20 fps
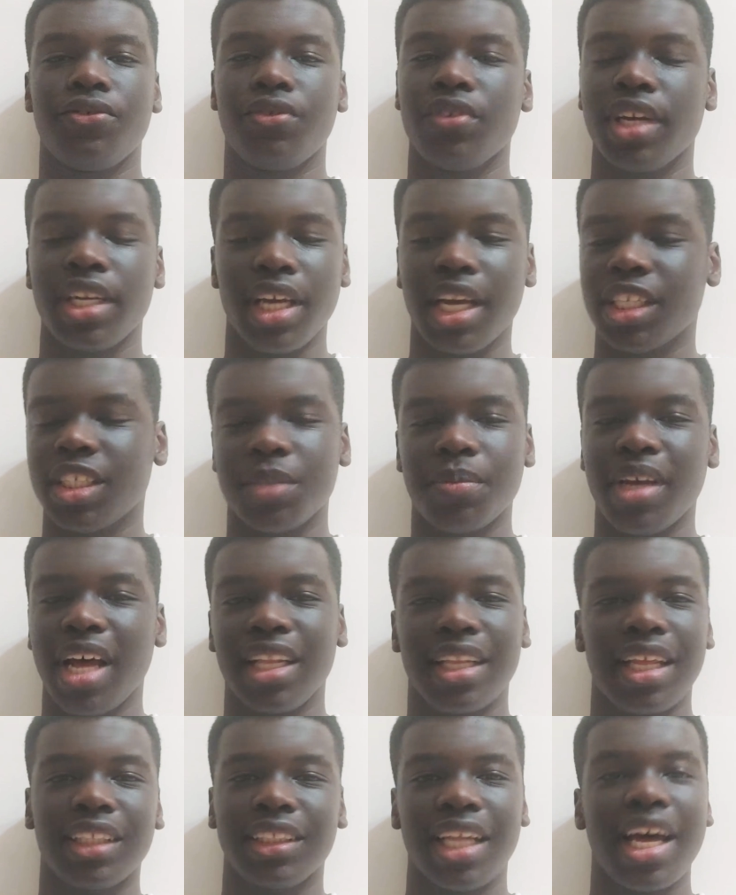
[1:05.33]

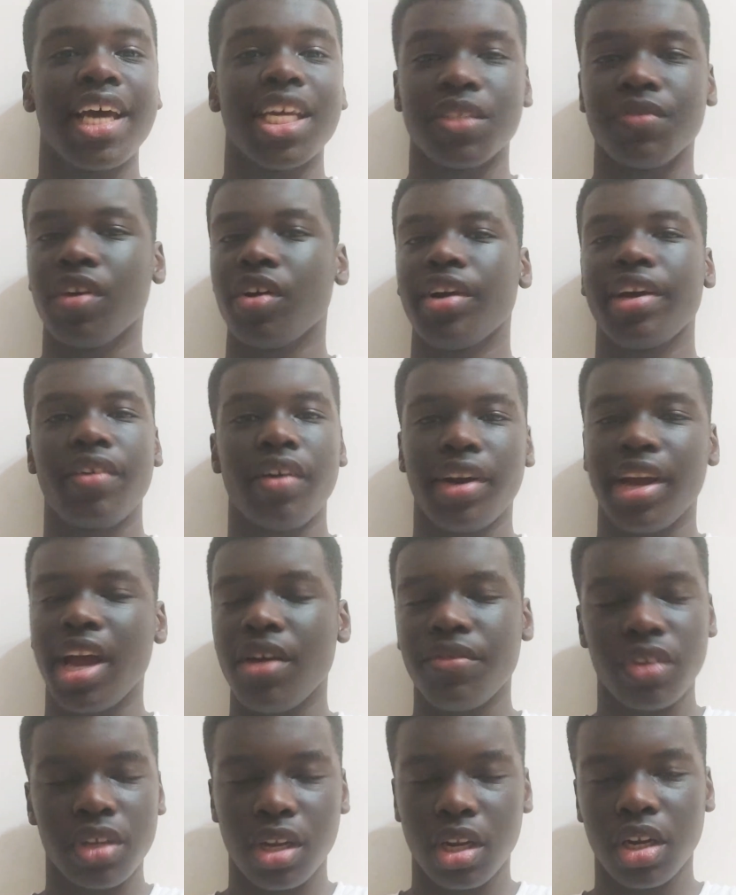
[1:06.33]
that is very
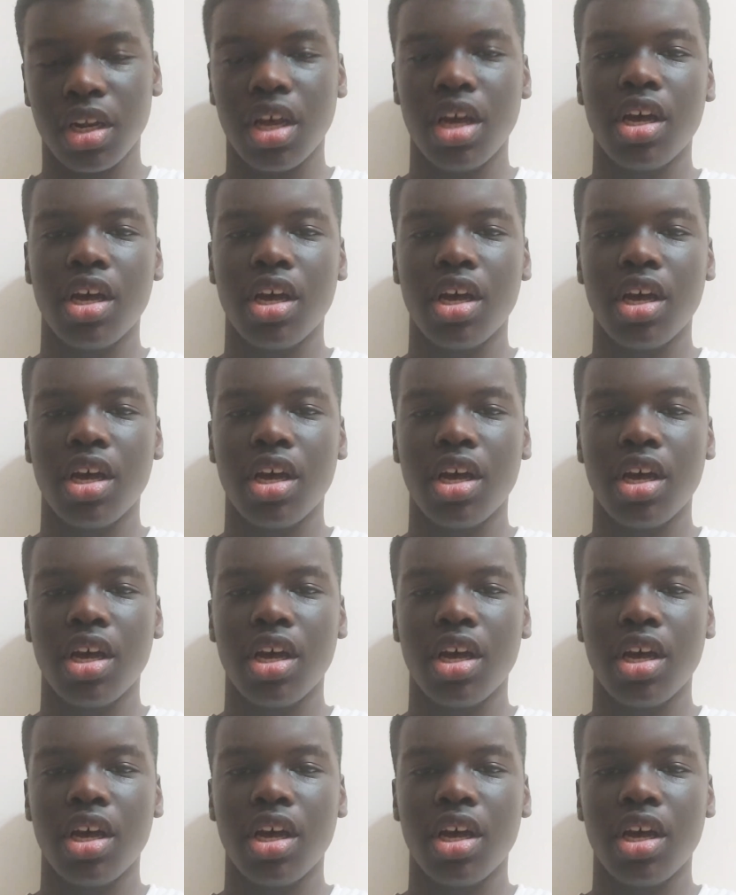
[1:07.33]
evident.